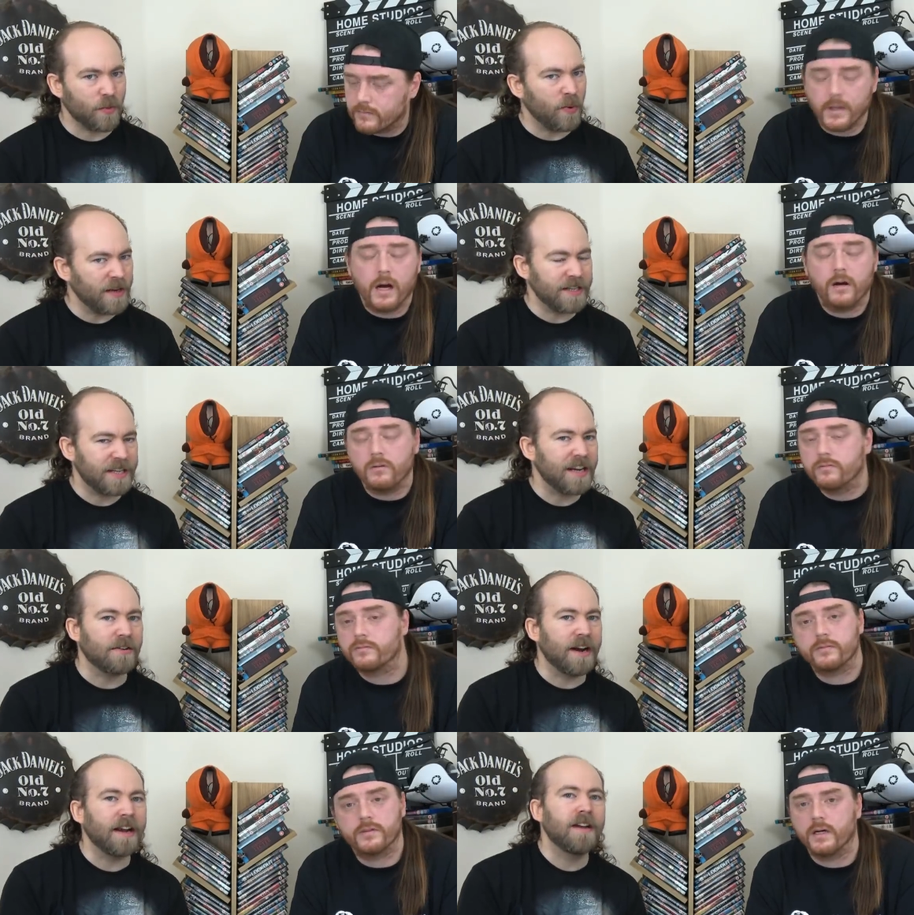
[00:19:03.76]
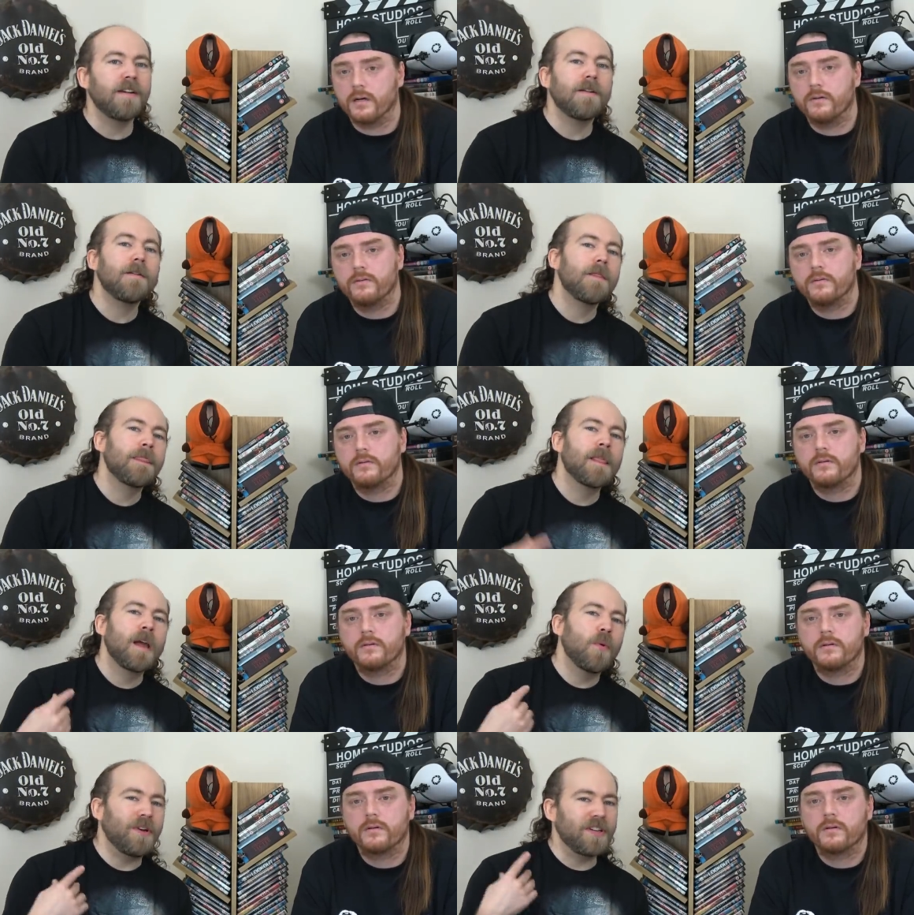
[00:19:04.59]
Speaker 1: to
Speaker 2: what no, he's hearing. No,
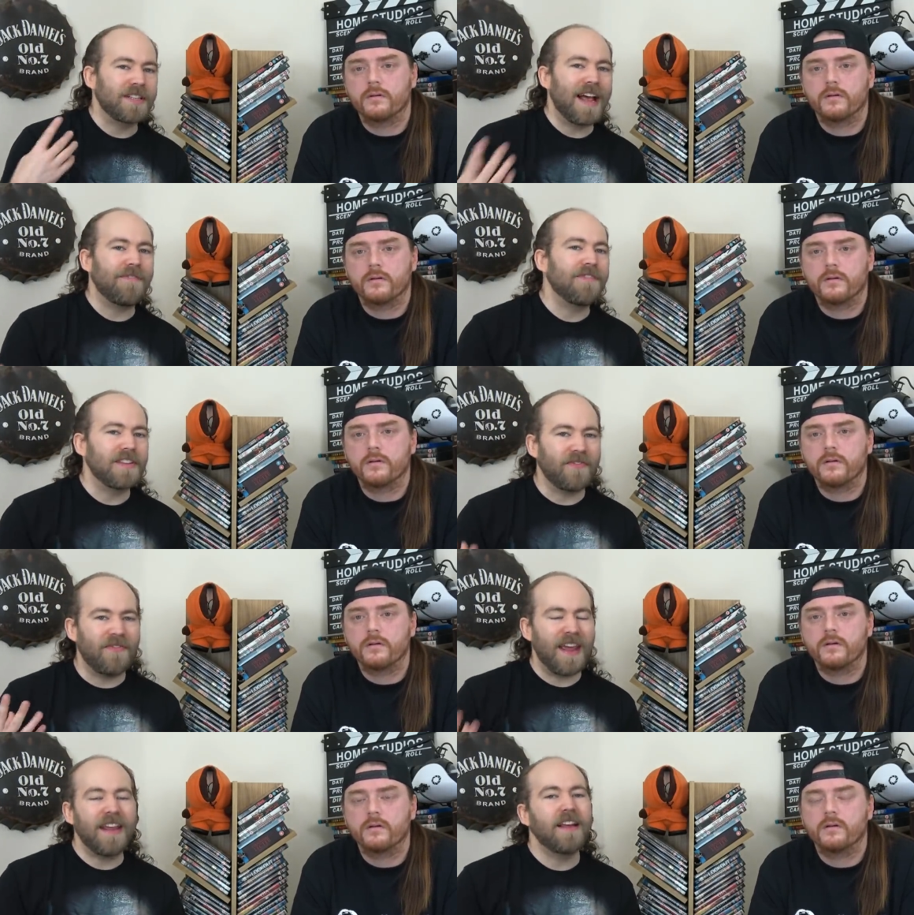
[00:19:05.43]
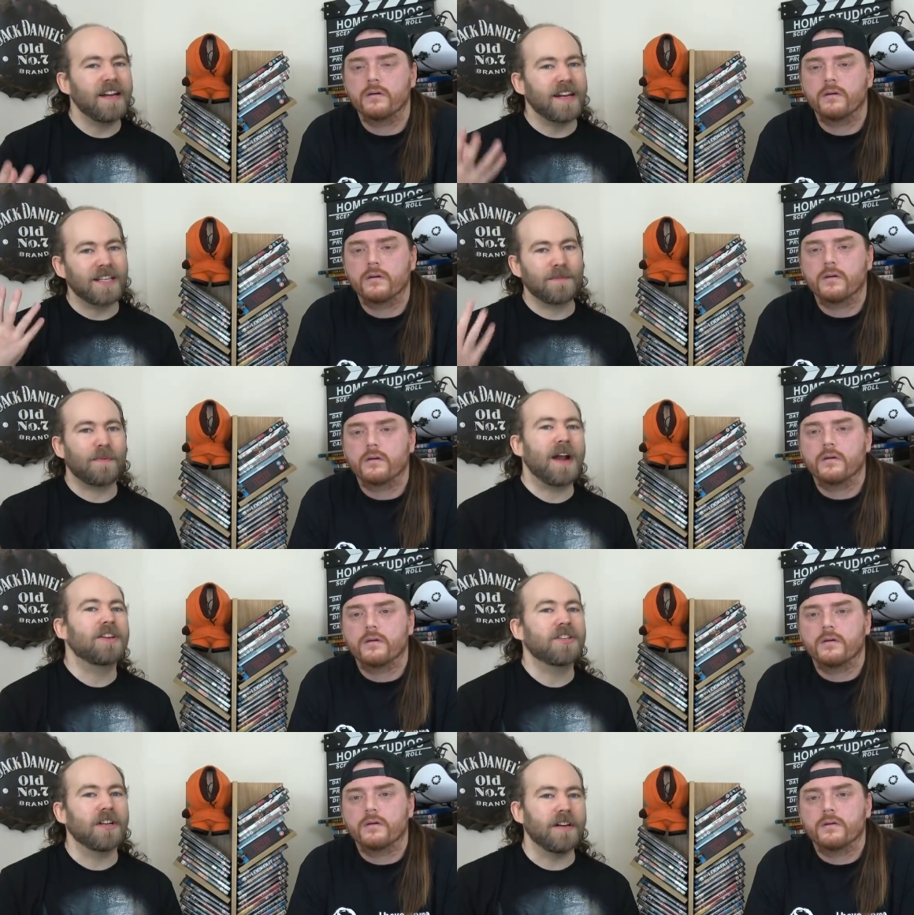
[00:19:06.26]
Speaker 1: we just have this vacant
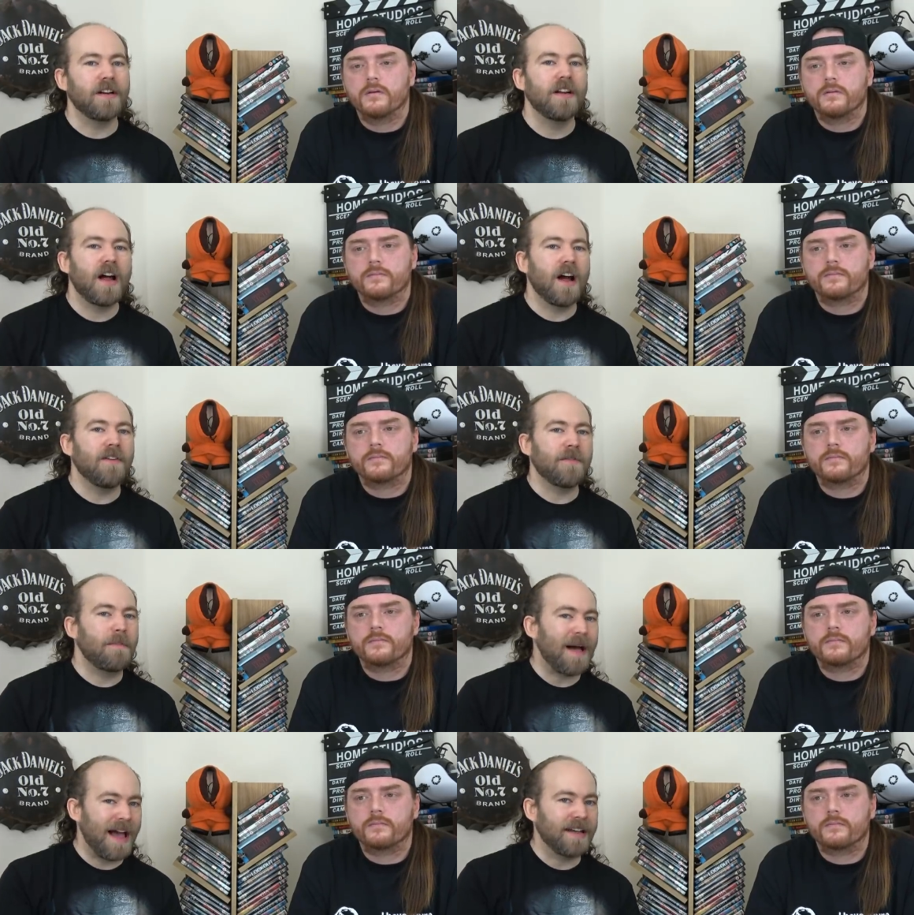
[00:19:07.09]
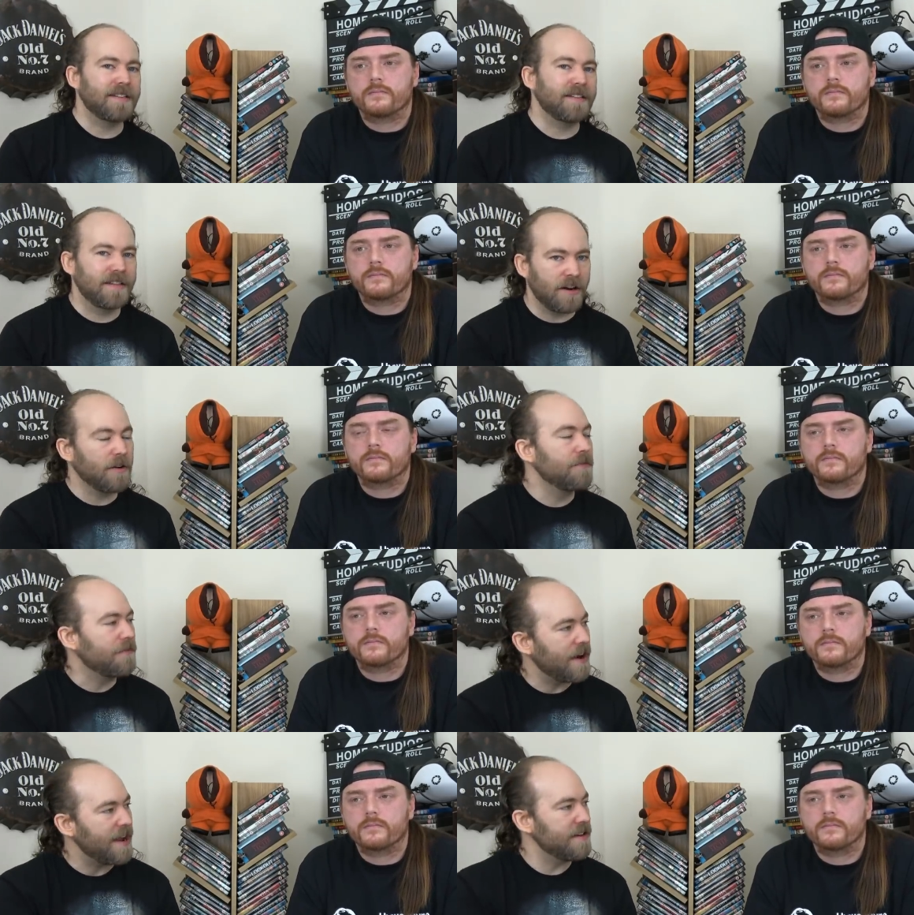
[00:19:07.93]
expression of a past
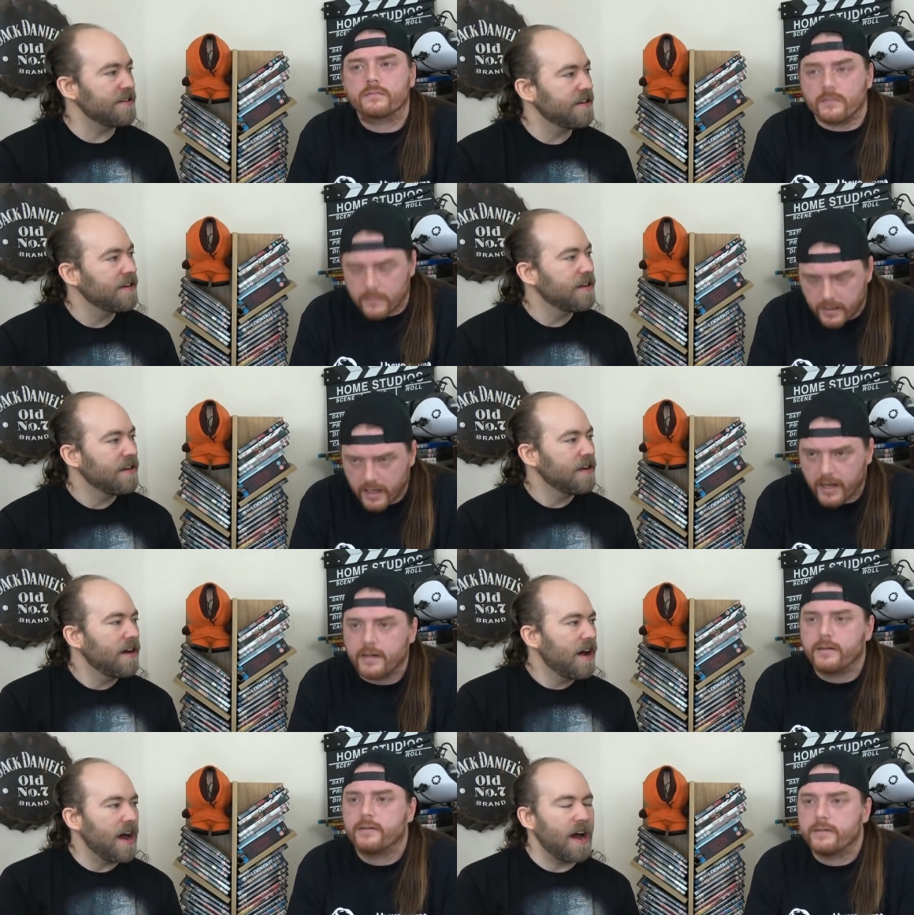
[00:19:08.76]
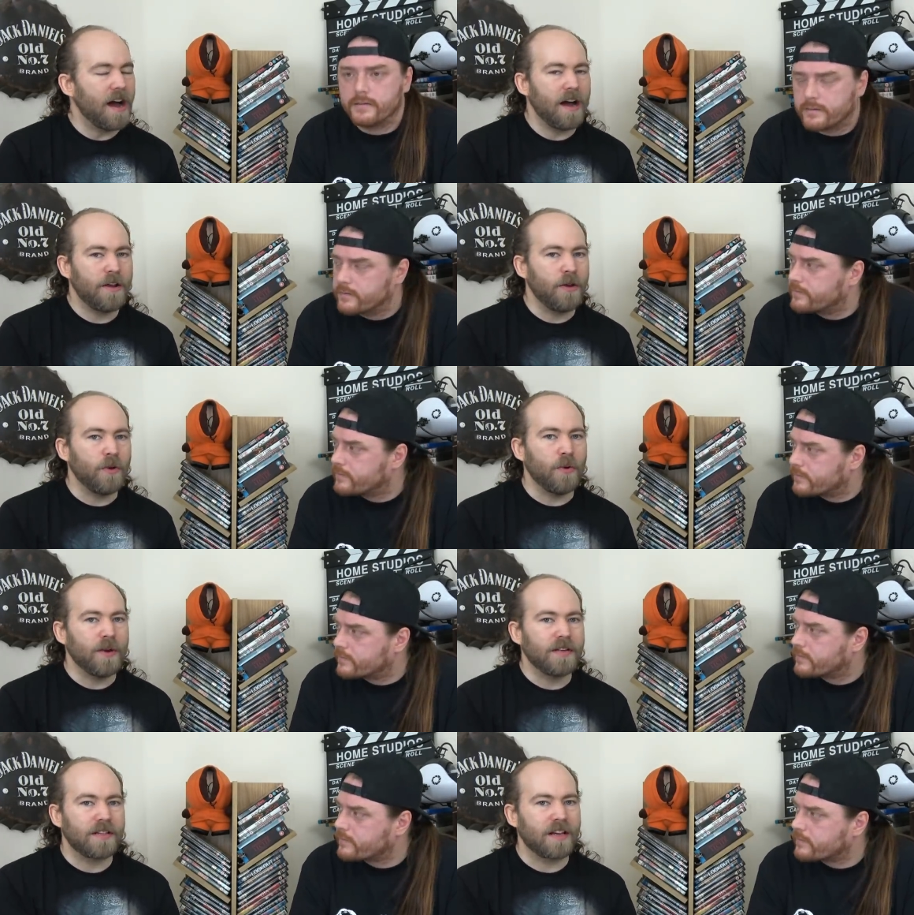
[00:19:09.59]
girlfriend.
Speaker 2: Yeah.
Speaker 1: Uh,
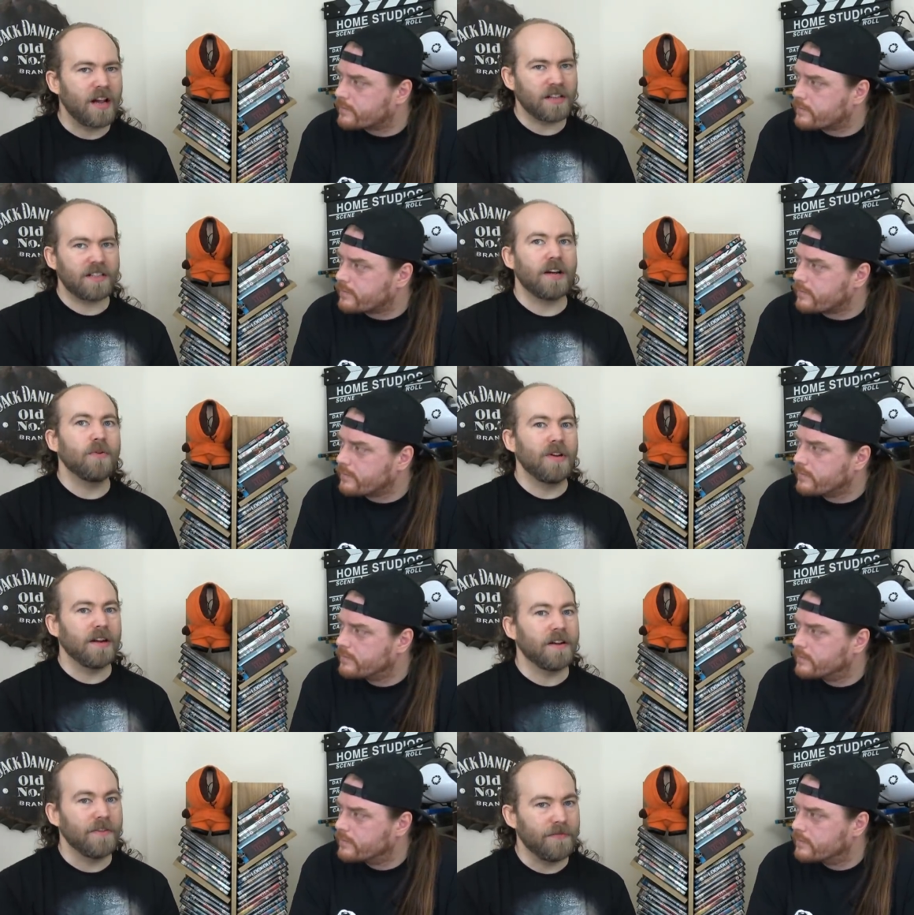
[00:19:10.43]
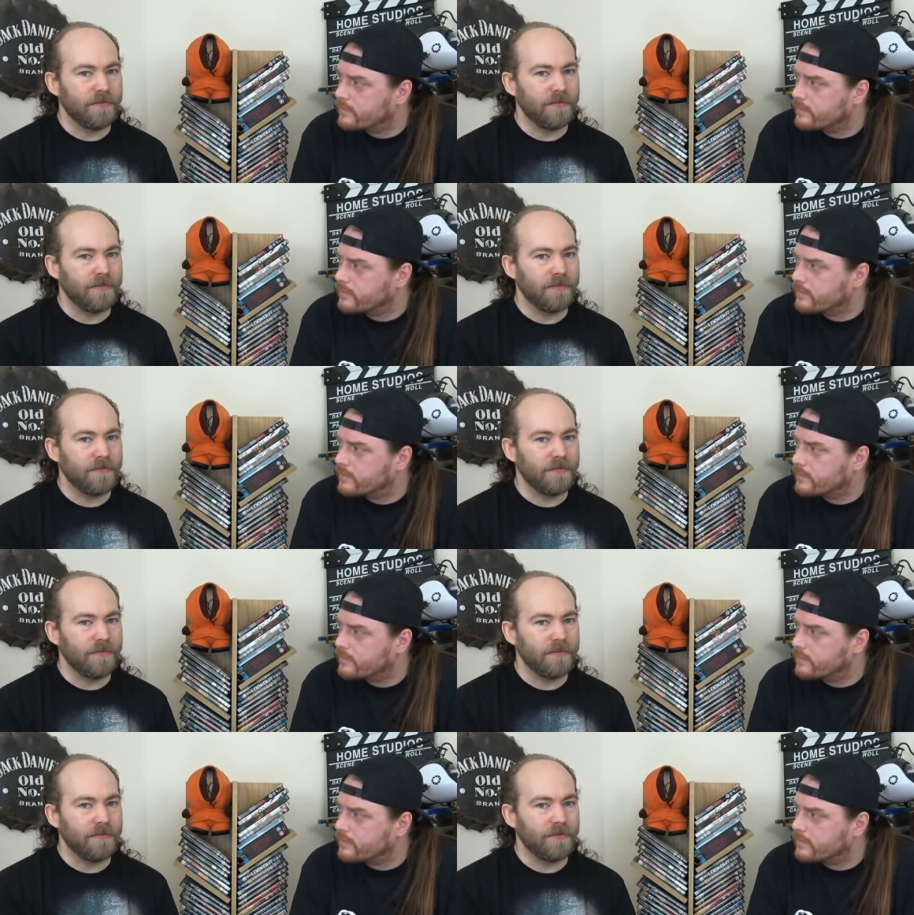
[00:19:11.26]
who is the custodian